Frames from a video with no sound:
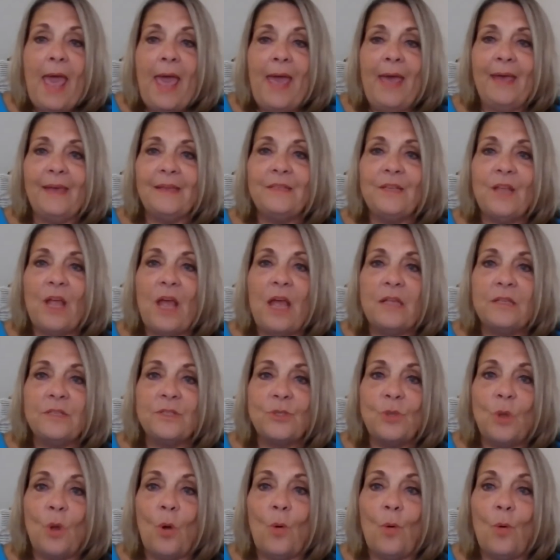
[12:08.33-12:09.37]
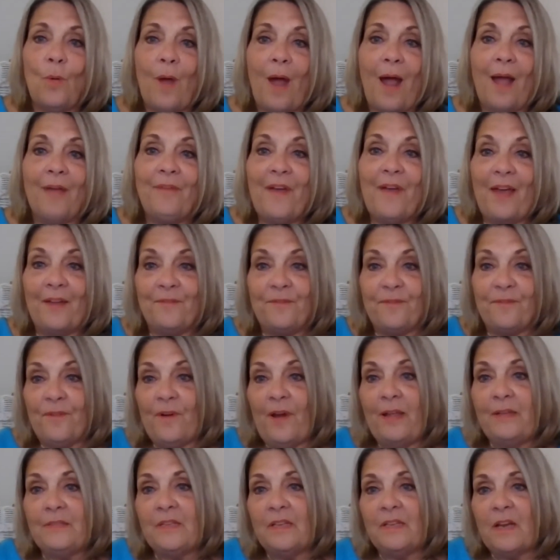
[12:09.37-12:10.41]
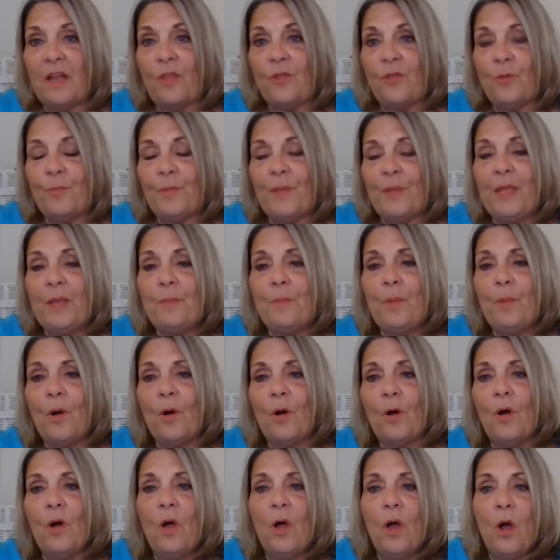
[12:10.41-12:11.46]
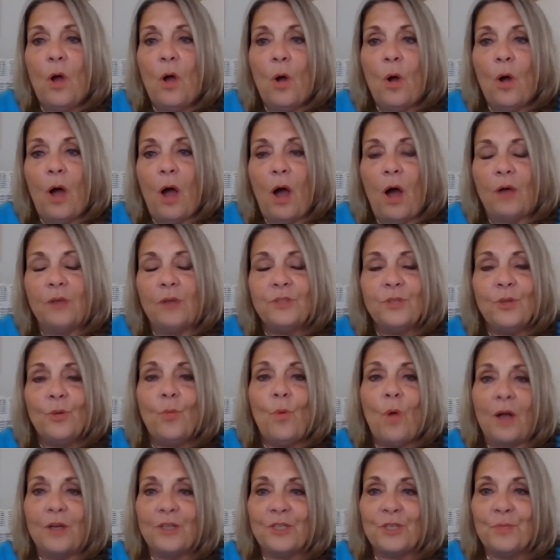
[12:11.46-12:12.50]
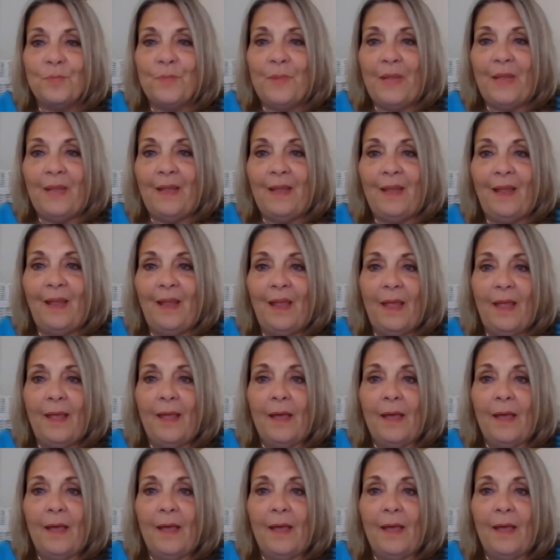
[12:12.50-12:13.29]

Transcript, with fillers: And so I've had friends and other people also watch me